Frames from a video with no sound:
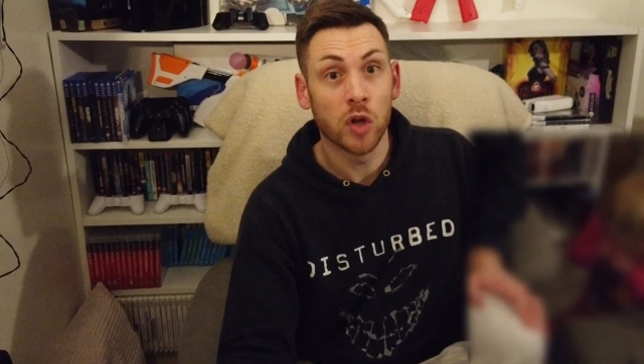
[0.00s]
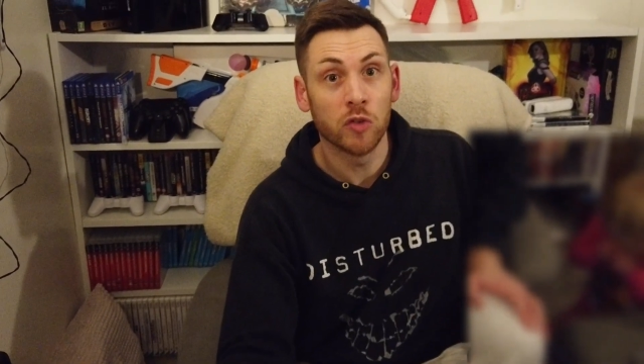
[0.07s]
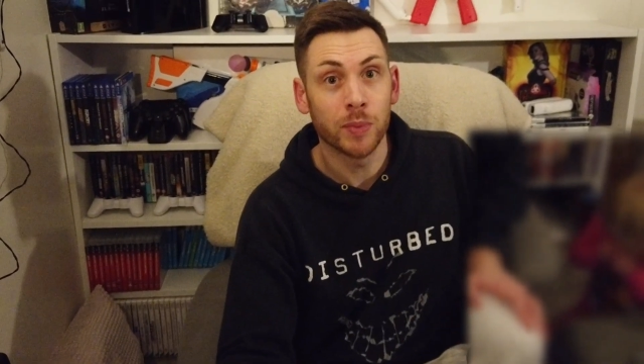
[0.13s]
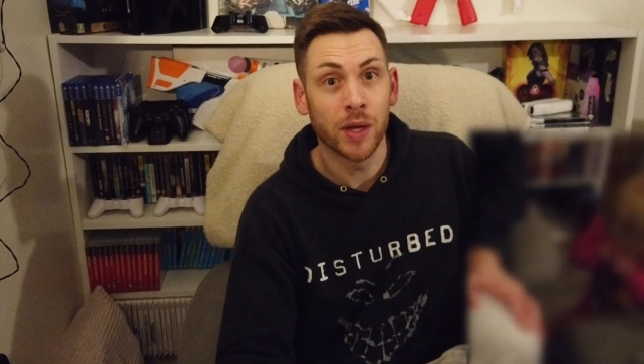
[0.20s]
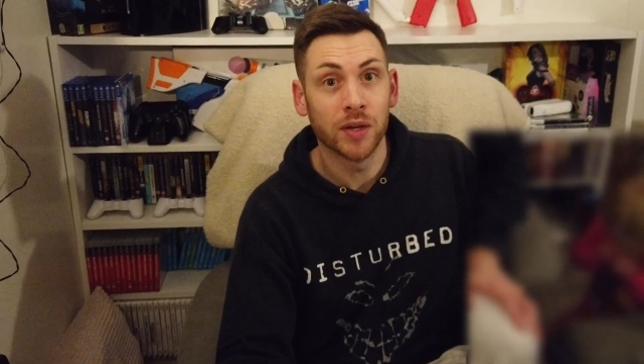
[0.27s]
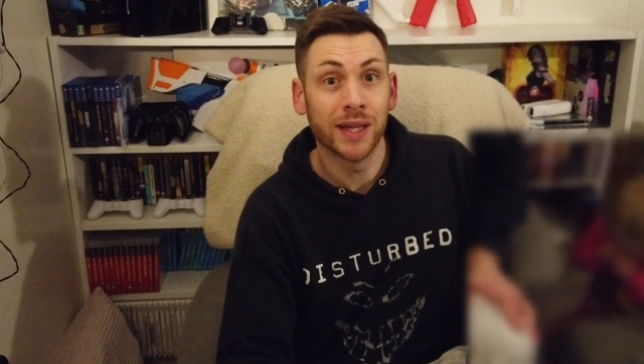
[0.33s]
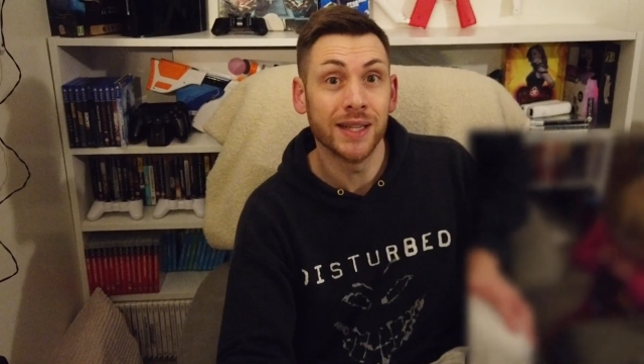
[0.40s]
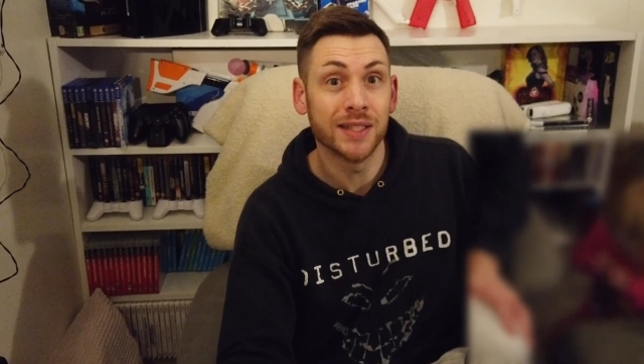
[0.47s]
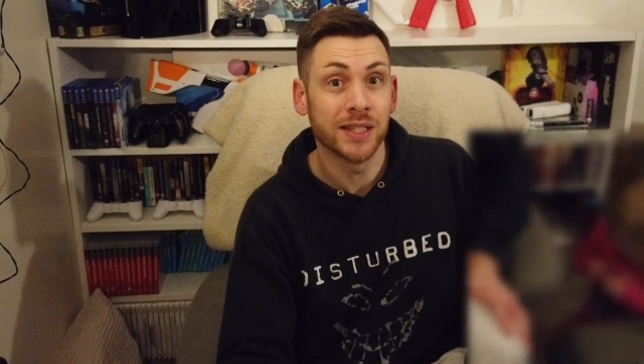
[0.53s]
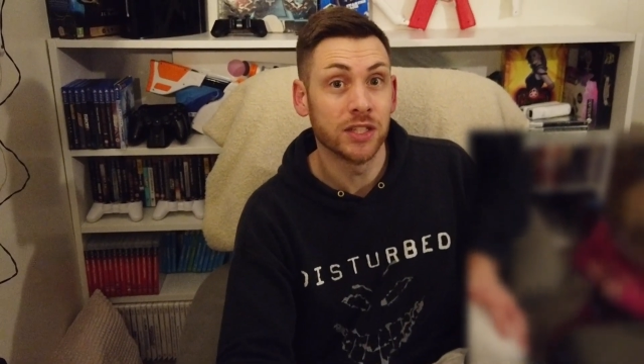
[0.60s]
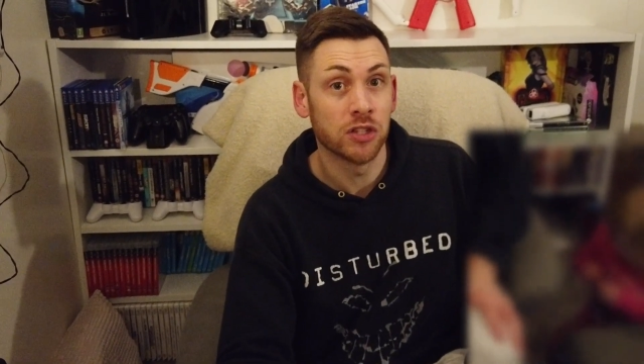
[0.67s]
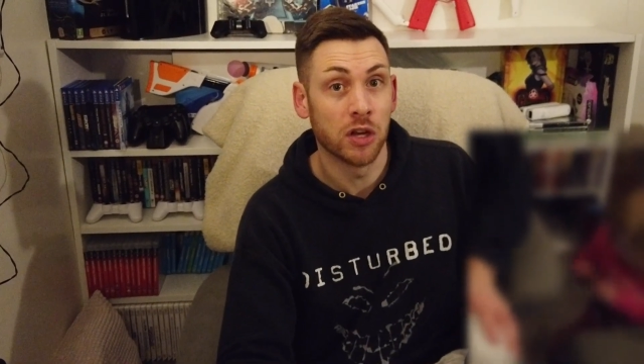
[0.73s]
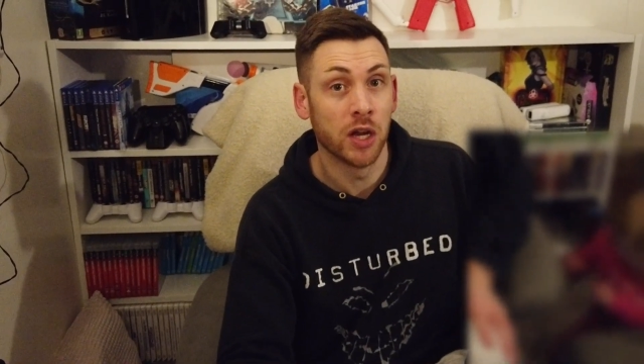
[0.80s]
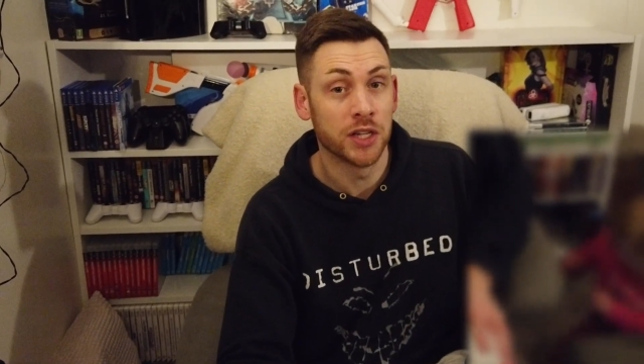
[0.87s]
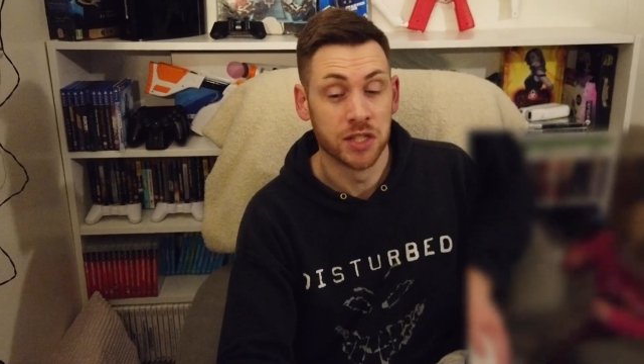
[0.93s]
And I offered
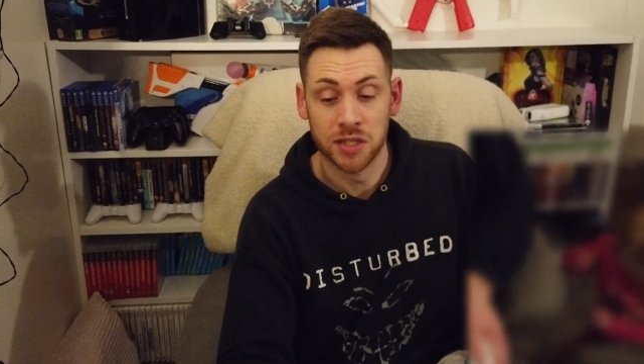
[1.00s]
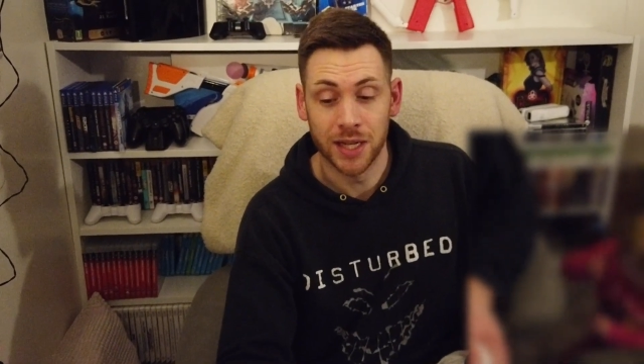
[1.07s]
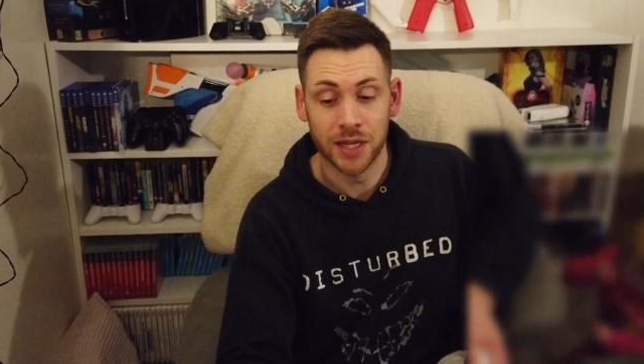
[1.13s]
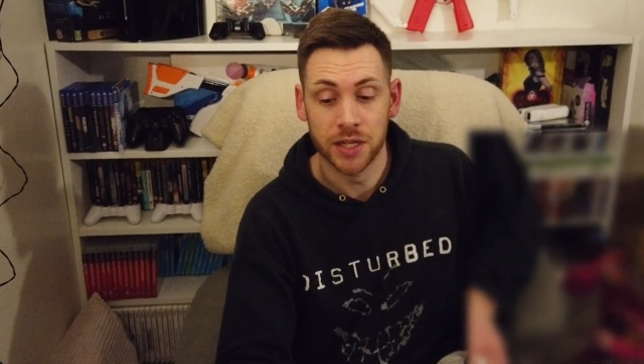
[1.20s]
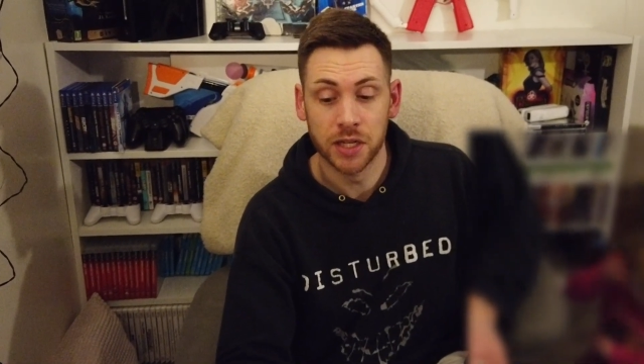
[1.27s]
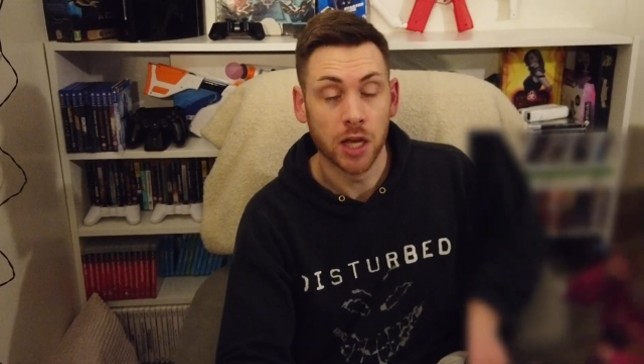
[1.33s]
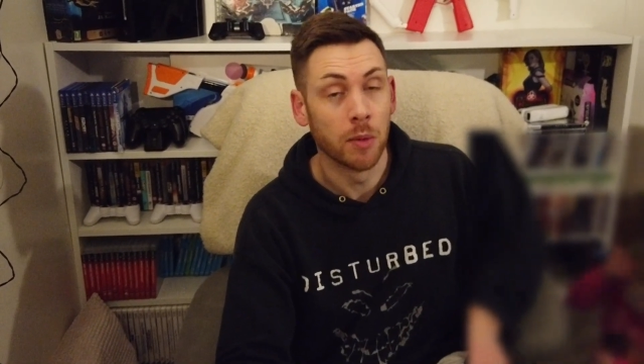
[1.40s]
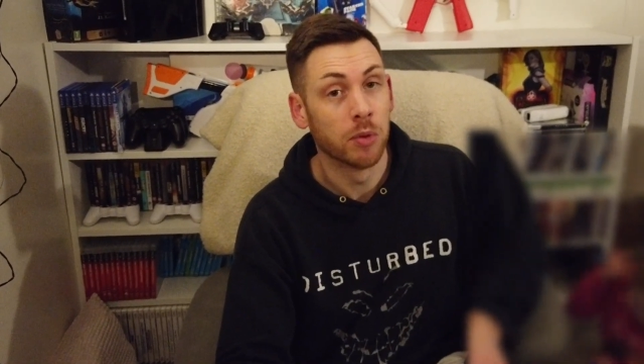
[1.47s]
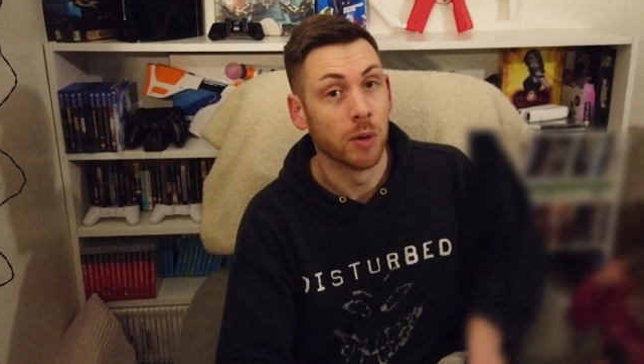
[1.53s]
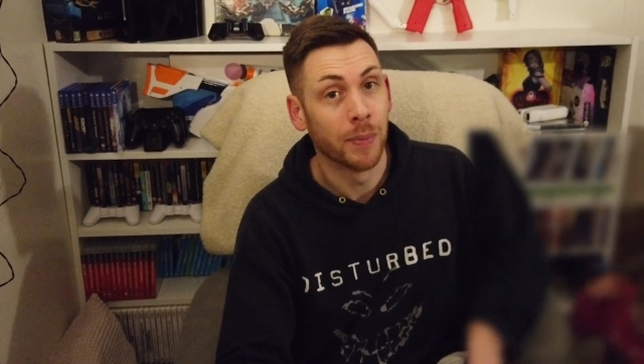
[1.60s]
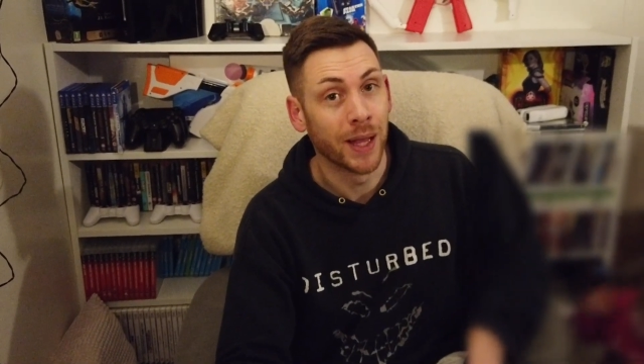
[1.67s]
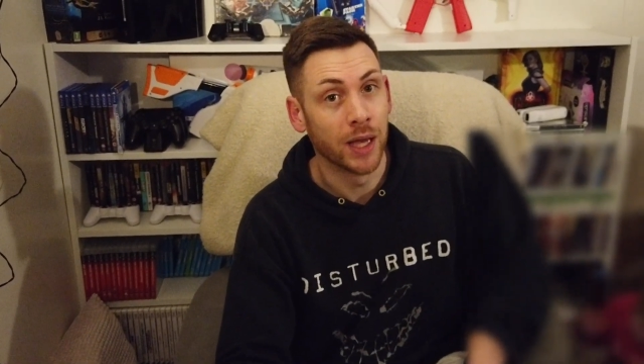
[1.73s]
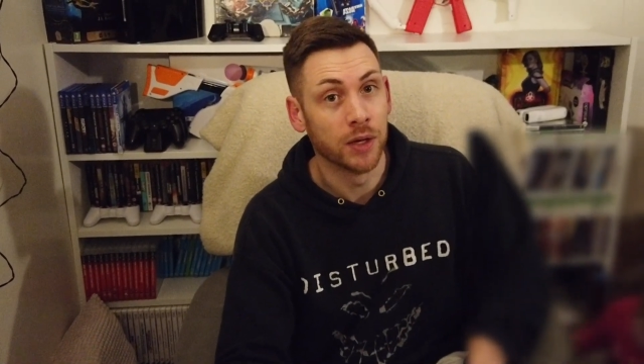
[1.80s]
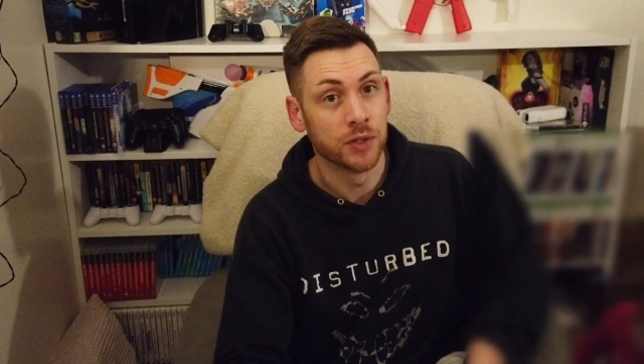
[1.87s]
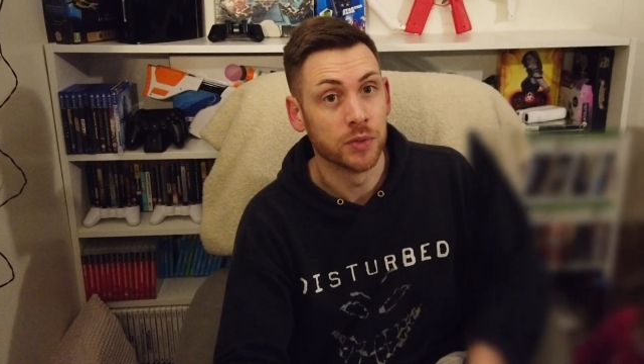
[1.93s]
like, I just added a couple of
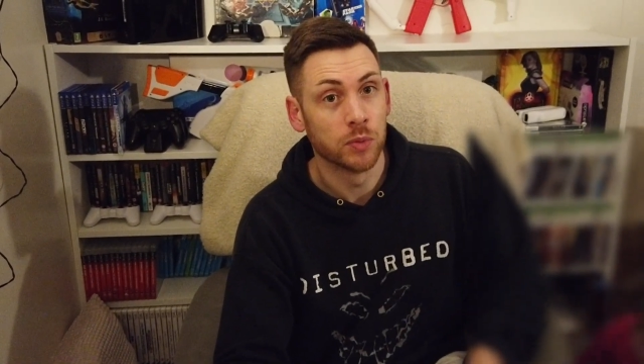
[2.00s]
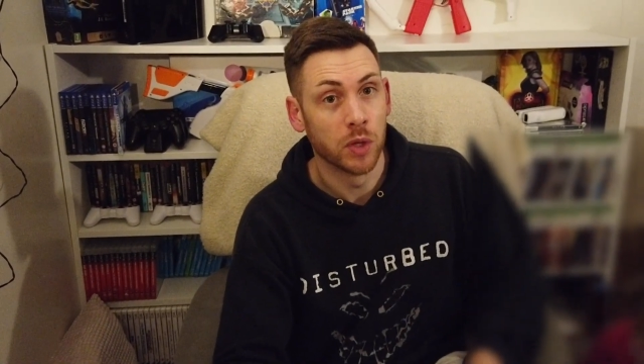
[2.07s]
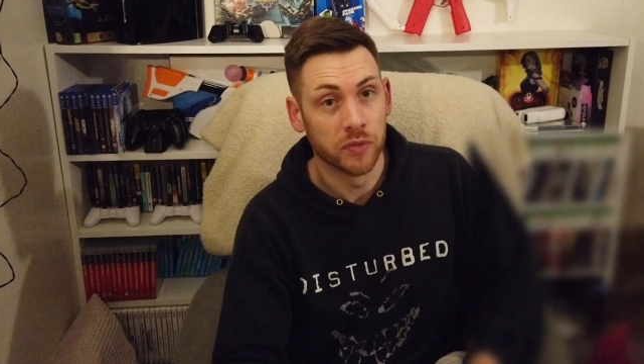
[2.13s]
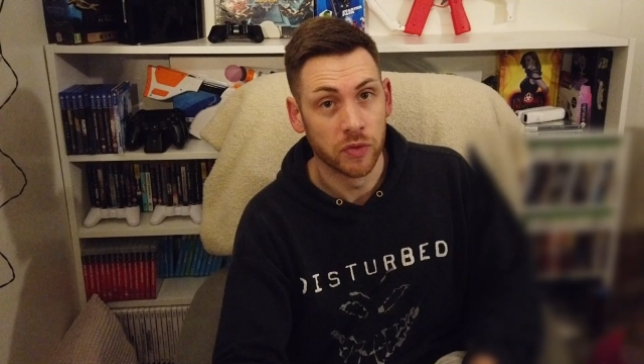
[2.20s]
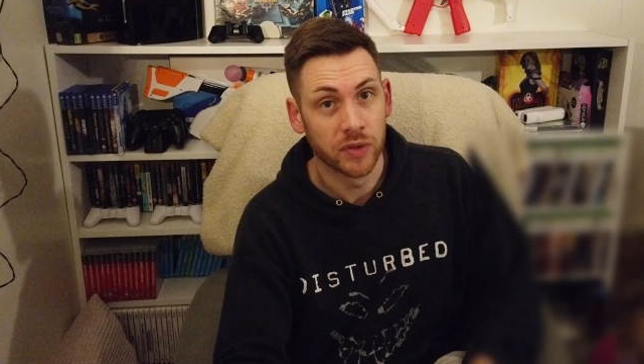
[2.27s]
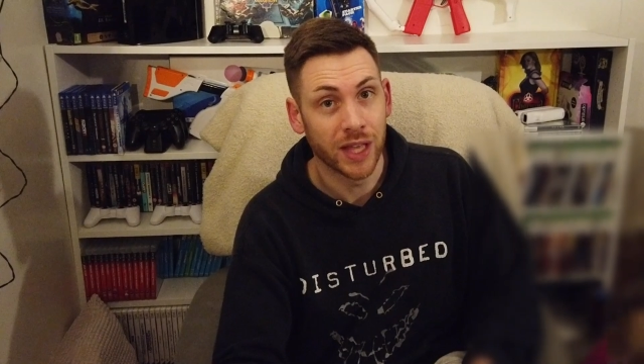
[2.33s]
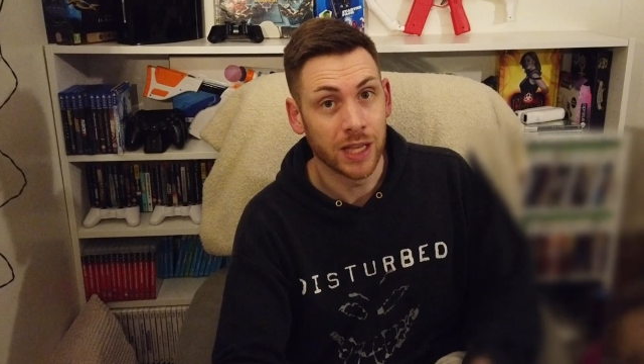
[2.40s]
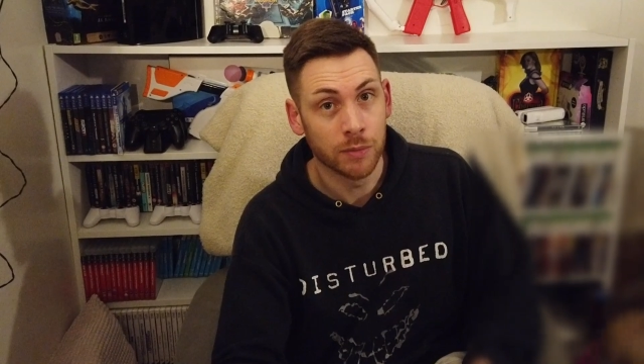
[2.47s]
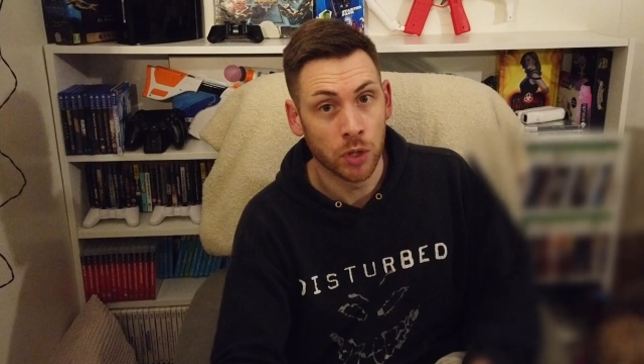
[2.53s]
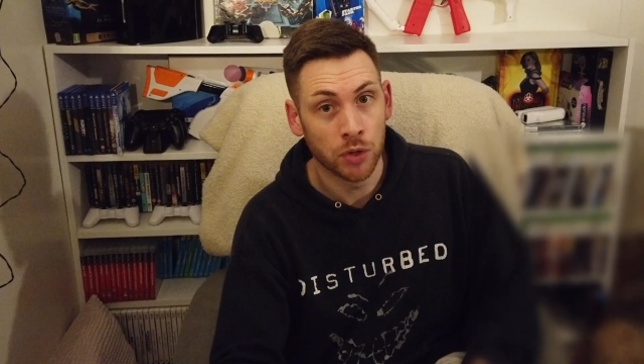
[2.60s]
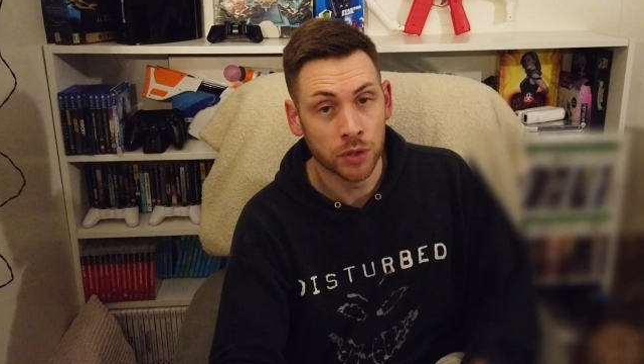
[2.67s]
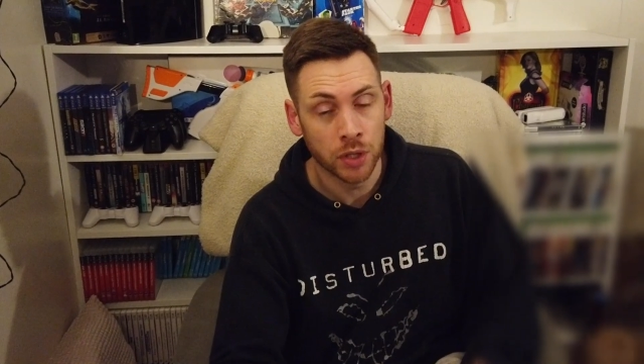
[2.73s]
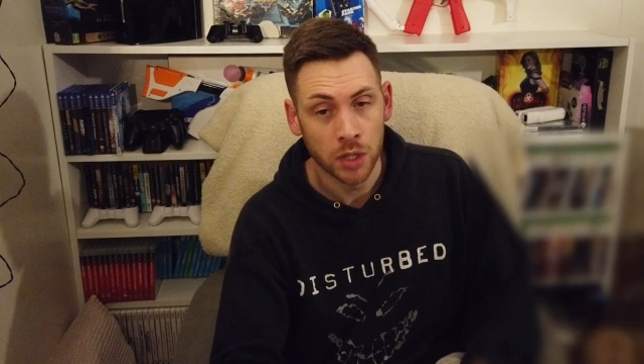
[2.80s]
pounds worth of game on.